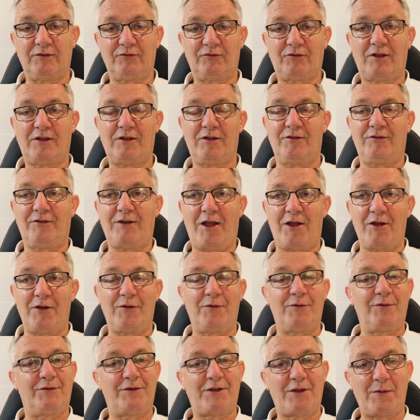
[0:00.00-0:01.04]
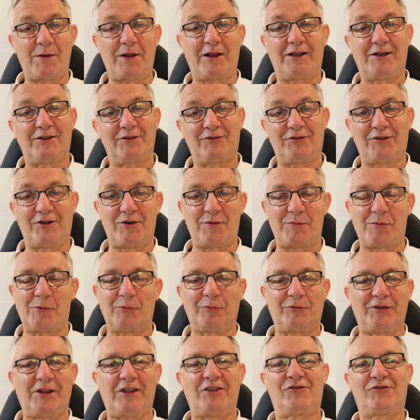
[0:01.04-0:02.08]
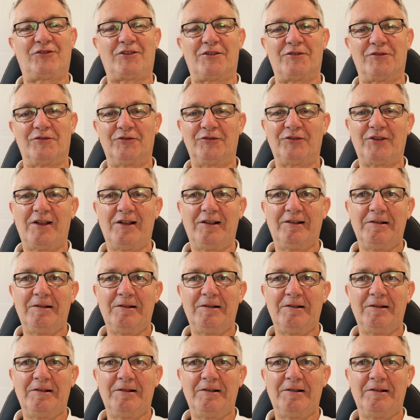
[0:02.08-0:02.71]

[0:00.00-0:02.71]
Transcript: so no inconsiderable distance.